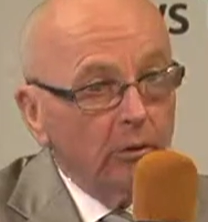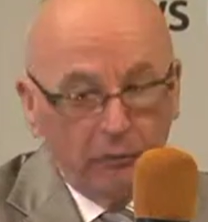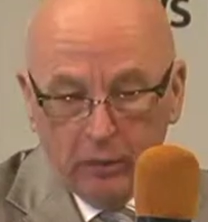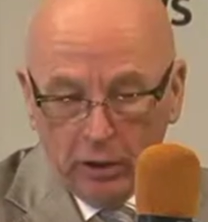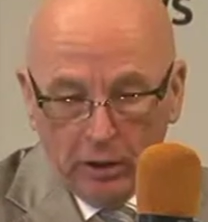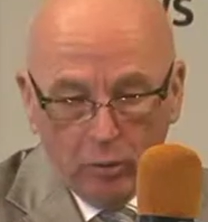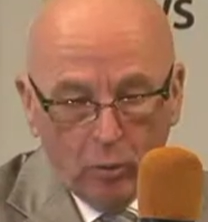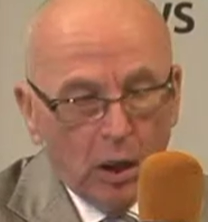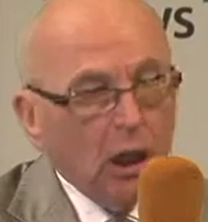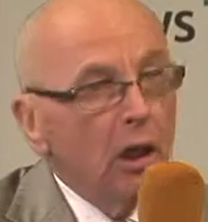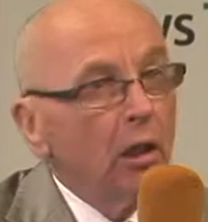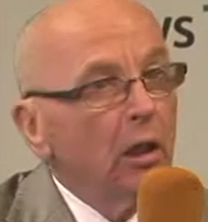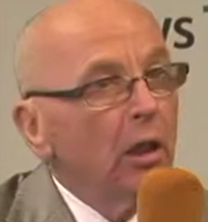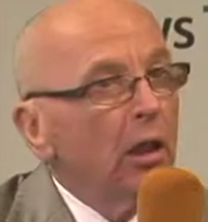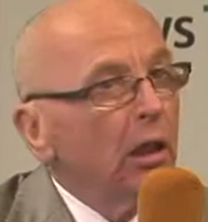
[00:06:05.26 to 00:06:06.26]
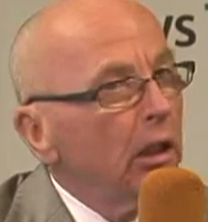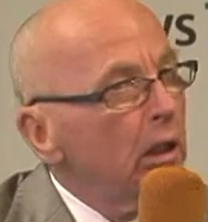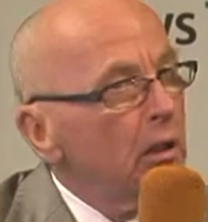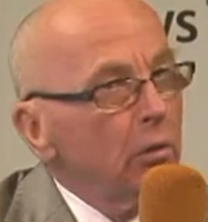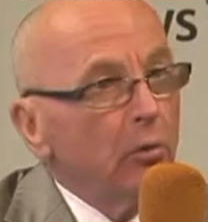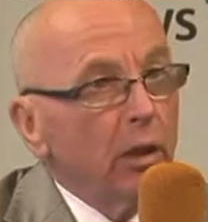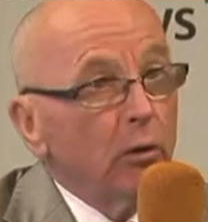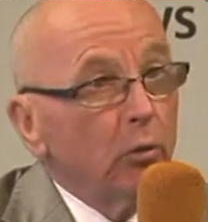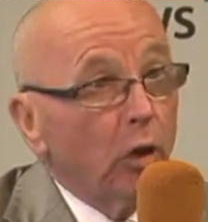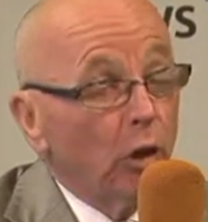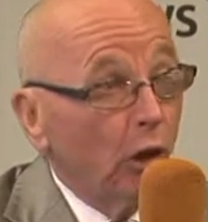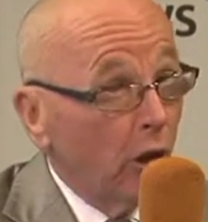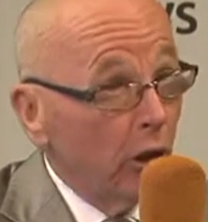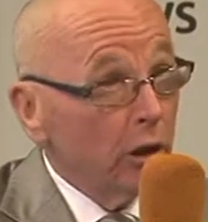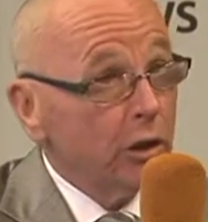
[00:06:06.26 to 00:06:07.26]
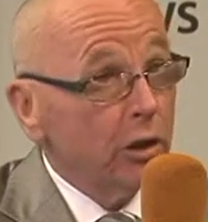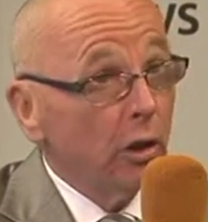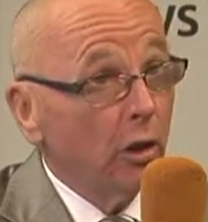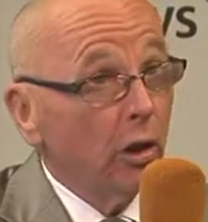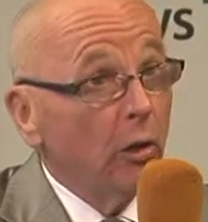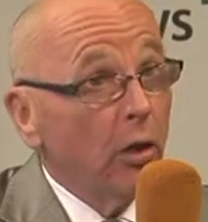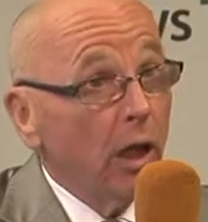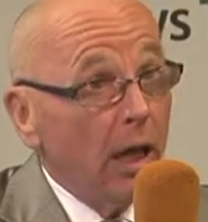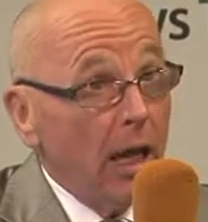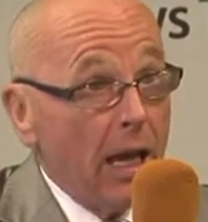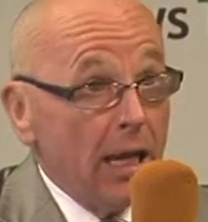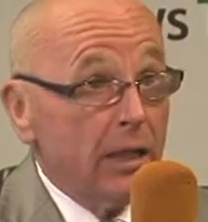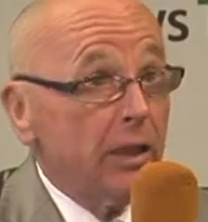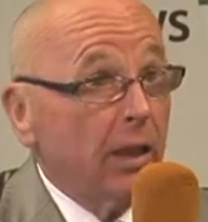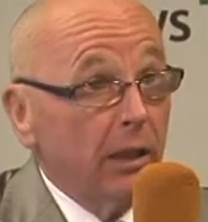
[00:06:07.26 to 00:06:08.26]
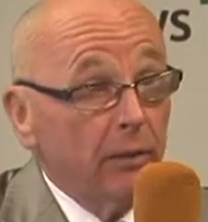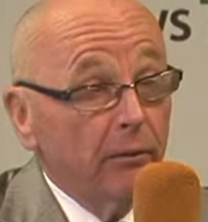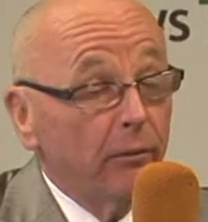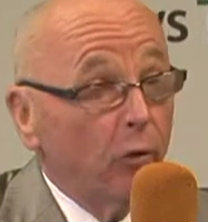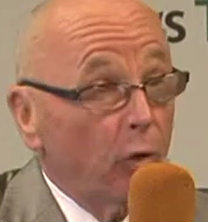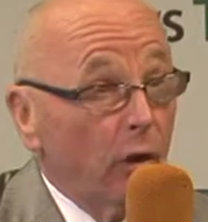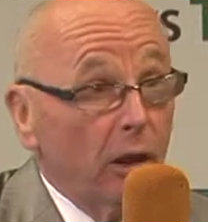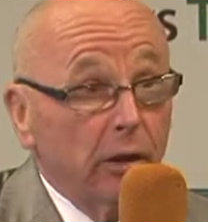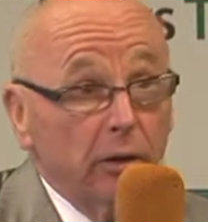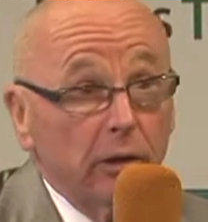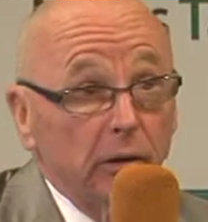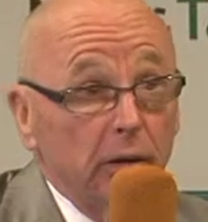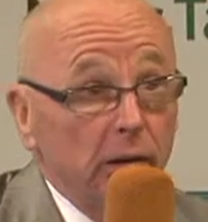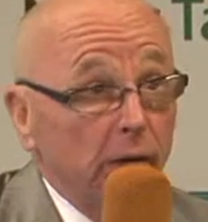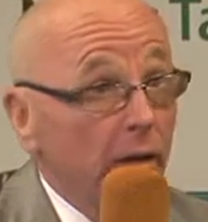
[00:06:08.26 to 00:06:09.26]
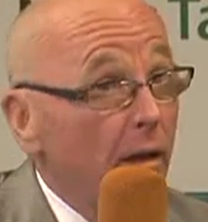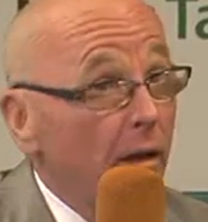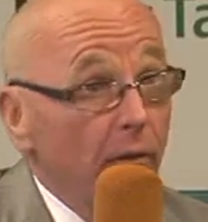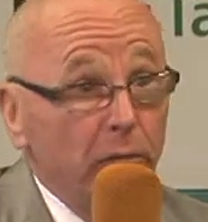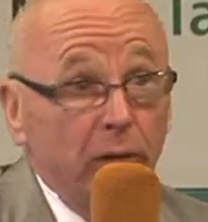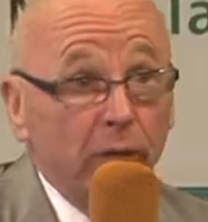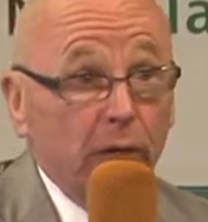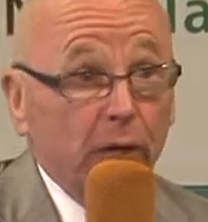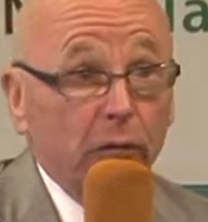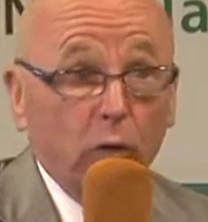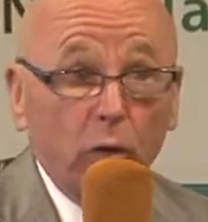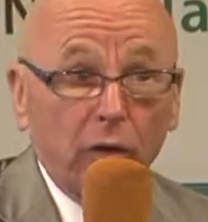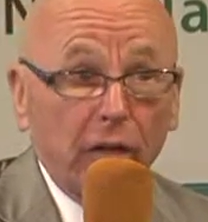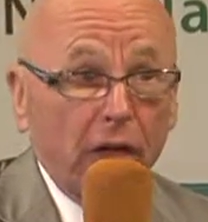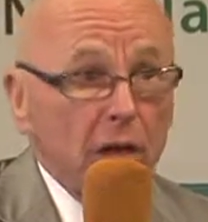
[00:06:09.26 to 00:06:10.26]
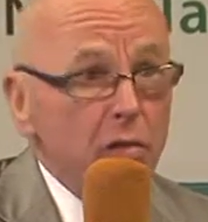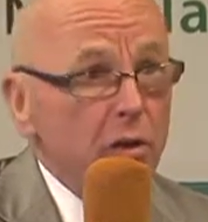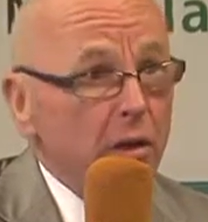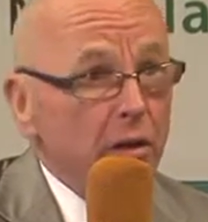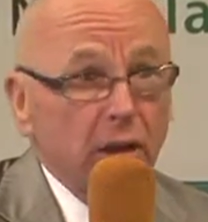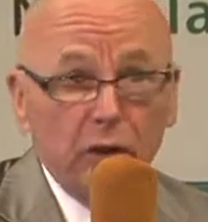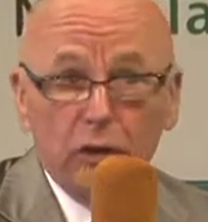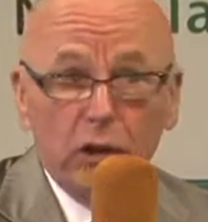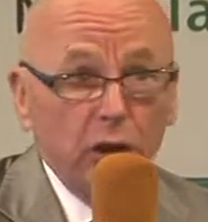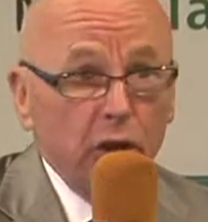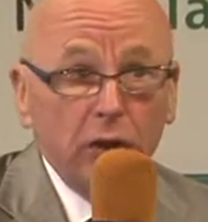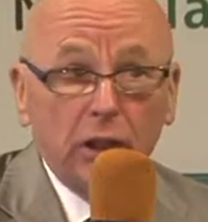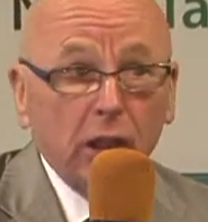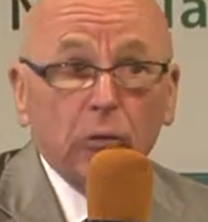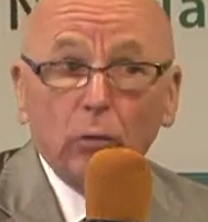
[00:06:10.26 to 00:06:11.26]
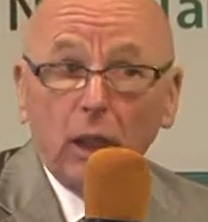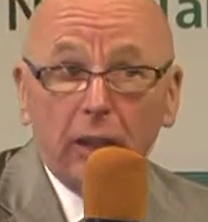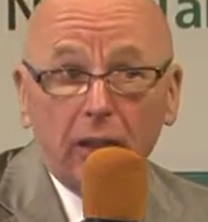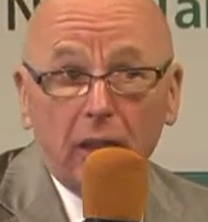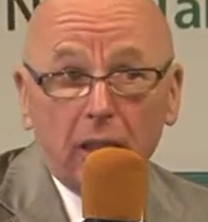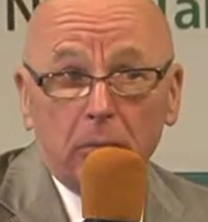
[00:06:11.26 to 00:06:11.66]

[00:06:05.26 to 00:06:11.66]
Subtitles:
very well, is we were also asking $454,000, and you didn't write that